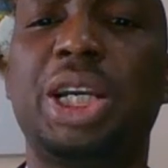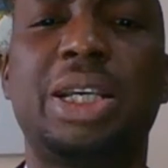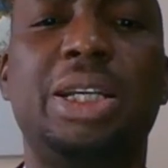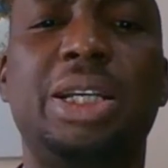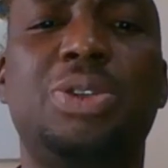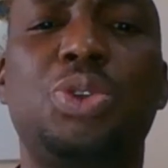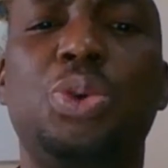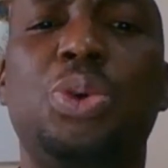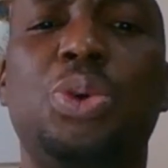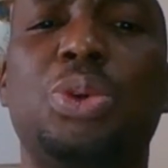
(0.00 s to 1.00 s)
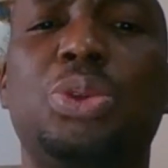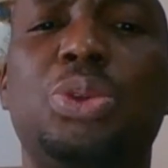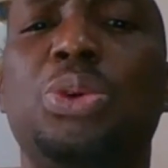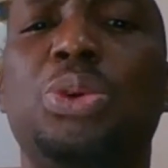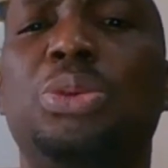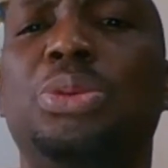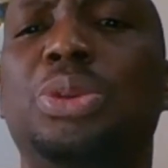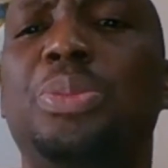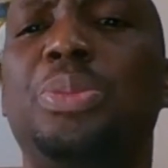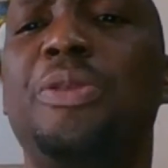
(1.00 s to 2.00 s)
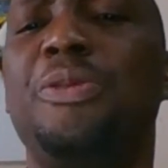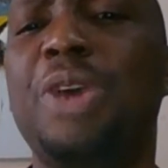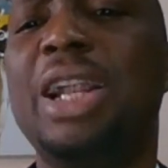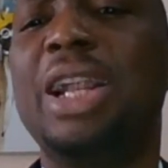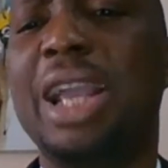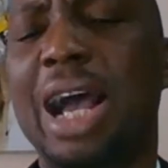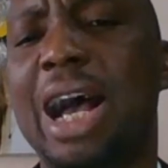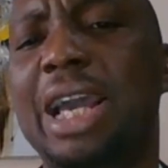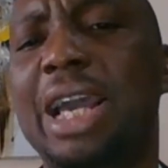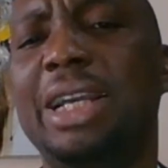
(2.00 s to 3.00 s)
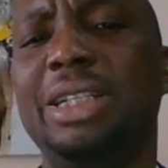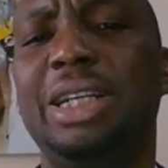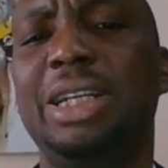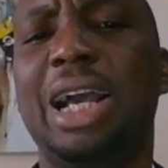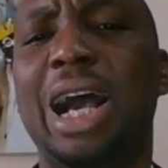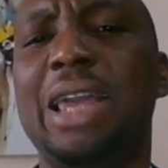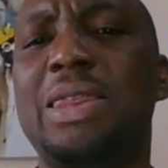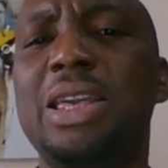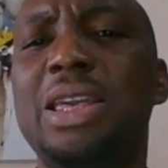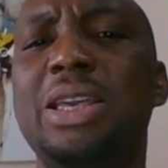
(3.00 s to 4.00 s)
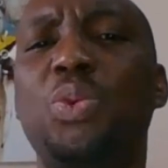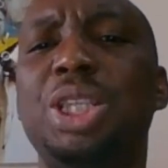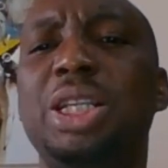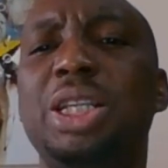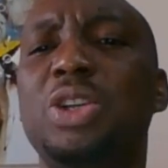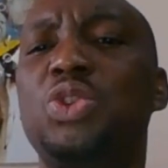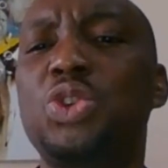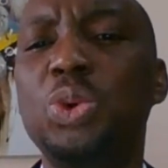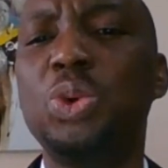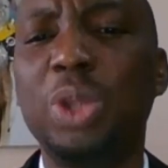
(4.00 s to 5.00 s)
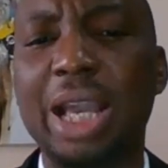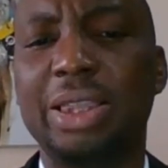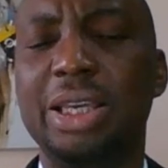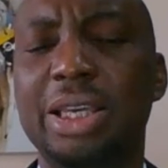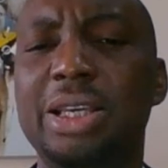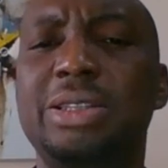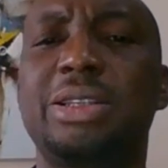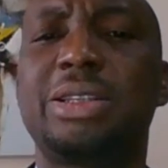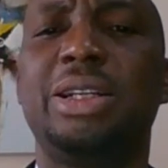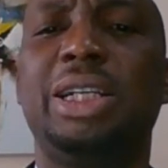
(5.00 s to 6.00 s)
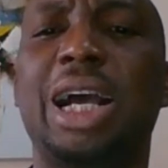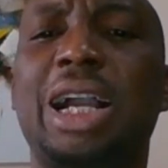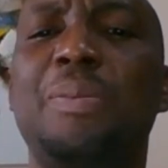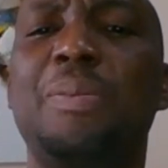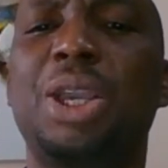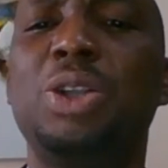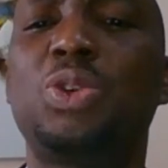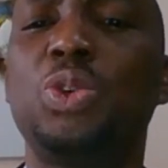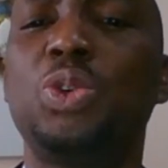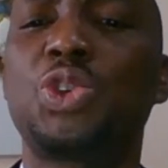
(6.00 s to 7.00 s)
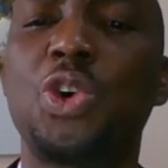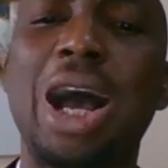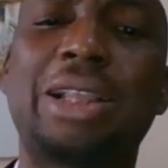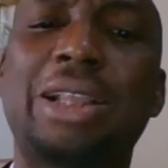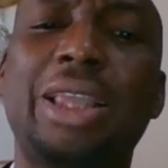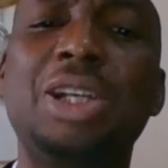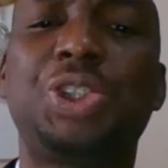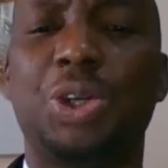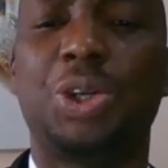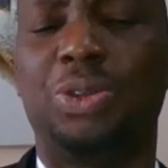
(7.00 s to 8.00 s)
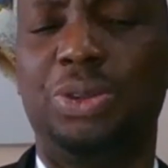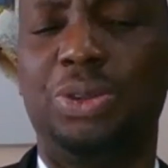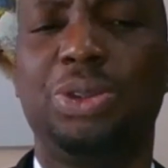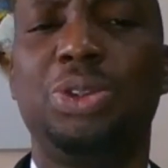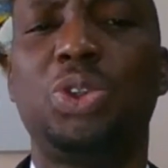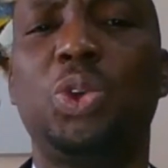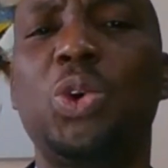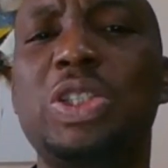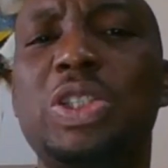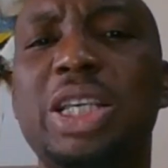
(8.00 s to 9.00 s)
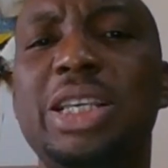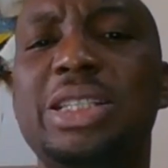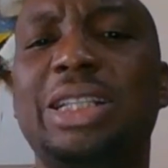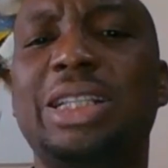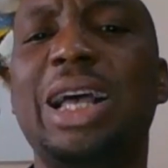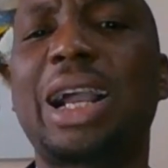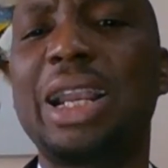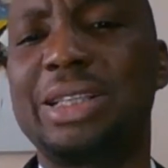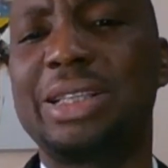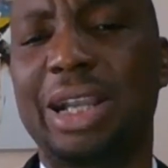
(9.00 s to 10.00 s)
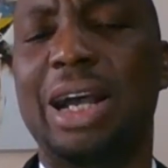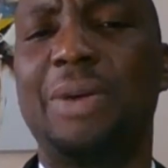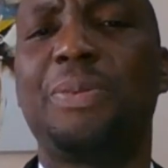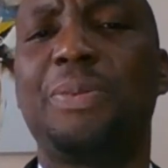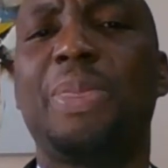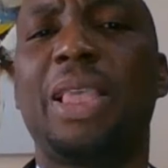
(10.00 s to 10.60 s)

projected to be very high. I think we need a tool like this that can begin to draw attention to those things that are critical.